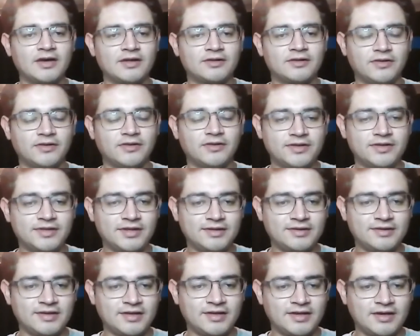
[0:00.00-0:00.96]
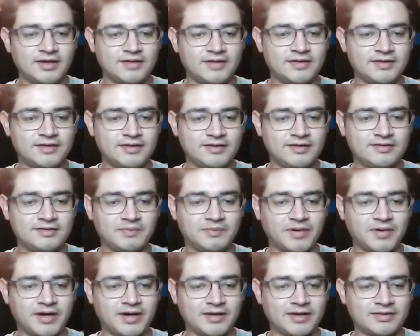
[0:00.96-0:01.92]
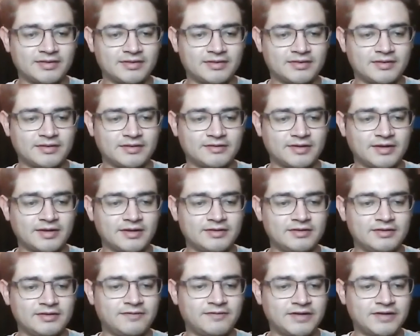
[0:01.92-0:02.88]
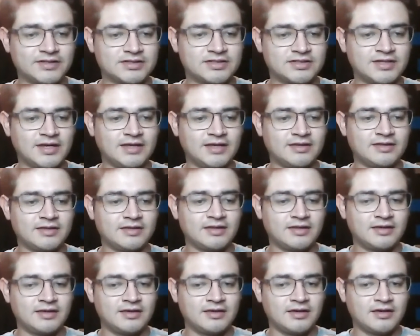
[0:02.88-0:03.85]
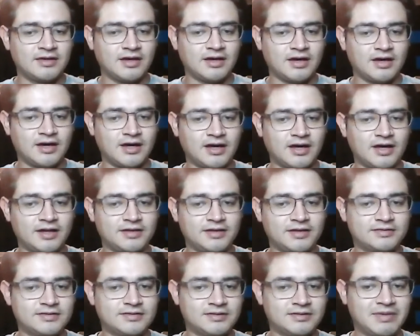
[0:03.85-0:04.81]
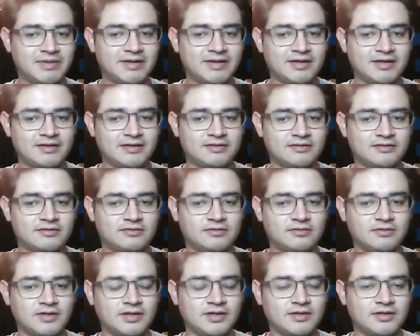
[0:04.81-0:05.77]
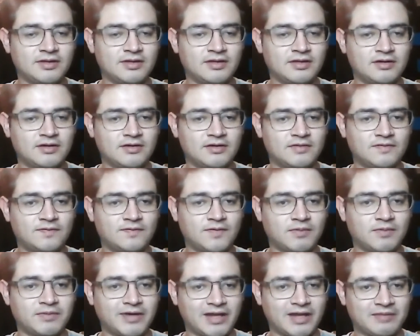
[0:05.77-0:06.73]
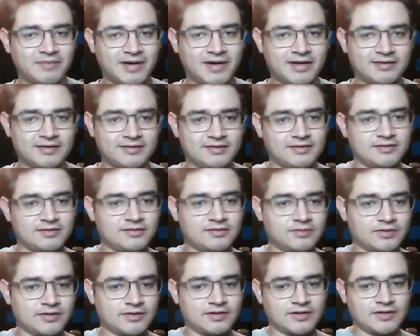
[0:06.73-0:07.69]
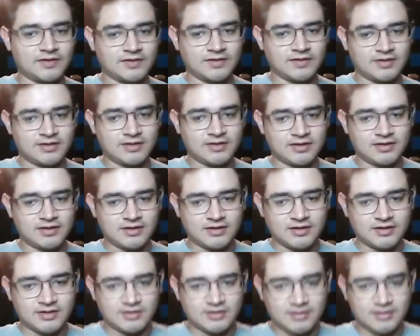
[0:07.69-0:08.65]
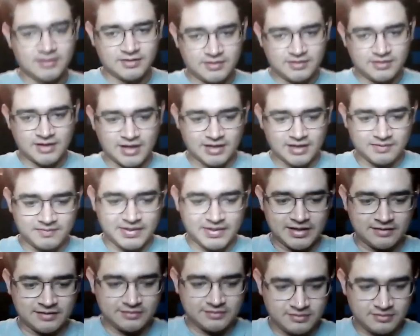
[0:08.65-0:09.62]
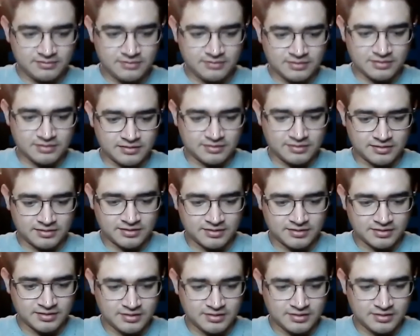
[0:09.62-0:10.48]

So this is the part that's gonna differentiate an intermediate student from an advanced student. Advanced students.